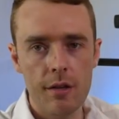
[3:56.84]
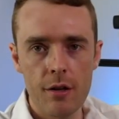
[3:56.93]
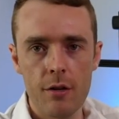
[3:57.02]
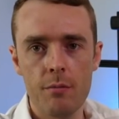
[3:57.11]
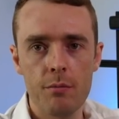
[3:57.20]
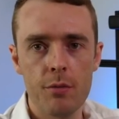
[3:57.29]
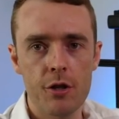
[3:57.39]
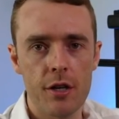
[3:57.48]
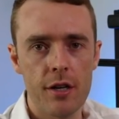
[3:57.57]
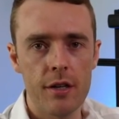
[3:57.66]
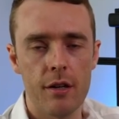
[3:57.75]
and then you push
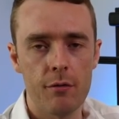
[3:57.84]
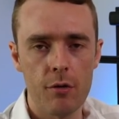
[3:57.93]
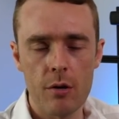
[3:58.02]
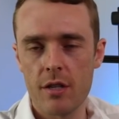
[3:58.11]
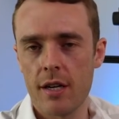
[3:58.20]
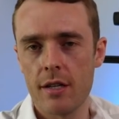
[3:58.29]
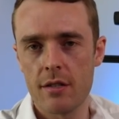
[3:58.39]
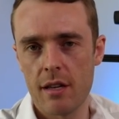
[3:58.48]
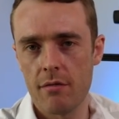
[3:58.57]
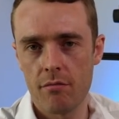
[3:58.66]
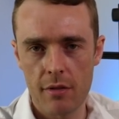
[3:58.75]
it in, it rotates,
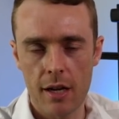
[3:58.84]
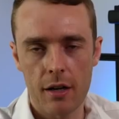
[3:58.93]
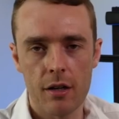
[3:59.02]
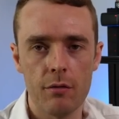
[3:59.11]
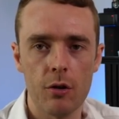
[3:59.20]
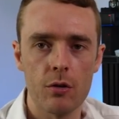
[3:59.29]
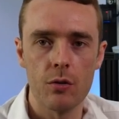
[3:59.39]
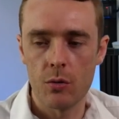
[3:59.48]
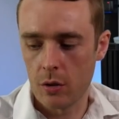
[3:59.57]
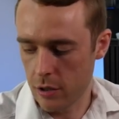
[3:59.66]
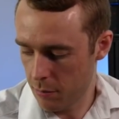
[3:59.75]
and that kind of locks it
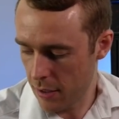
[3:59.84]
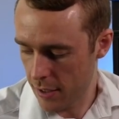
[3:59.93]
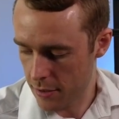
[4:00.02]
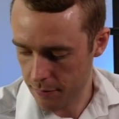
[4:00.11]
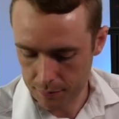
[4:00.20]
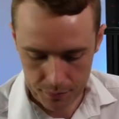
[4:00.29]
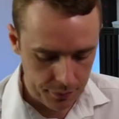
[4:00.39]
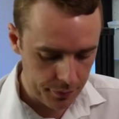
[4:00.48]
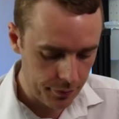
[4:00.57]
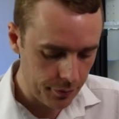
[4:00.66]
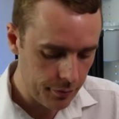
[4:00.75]
all into place.
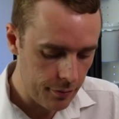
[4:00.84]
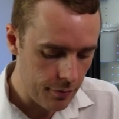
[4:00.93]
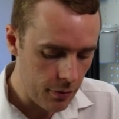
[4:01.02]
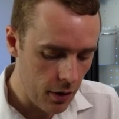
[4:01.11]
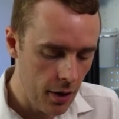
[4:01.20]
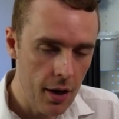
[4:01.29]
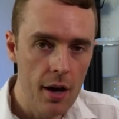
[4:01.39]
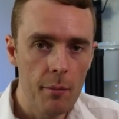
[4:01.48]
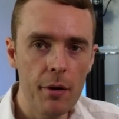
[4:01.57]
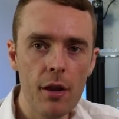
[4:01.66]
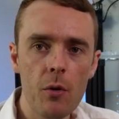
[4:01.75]

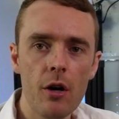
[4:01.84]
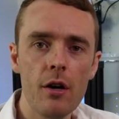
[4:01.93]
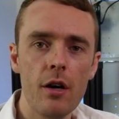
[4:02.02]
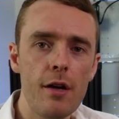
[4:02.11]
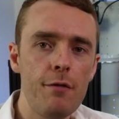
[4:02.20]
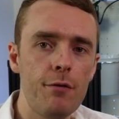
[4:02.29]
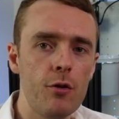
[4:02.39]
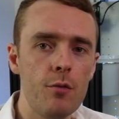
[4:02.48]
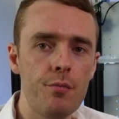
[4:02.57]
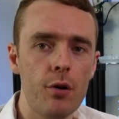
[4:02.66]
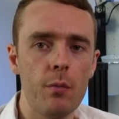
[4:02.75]
But there were a
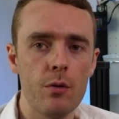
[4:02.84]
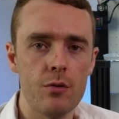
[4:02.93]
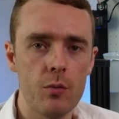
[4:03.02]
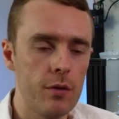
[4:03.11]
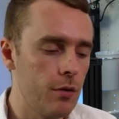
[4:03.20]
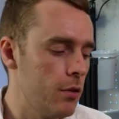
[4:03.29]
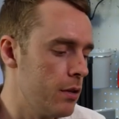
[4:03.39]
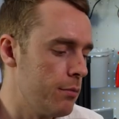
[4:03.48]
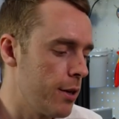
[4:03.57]
few problems with using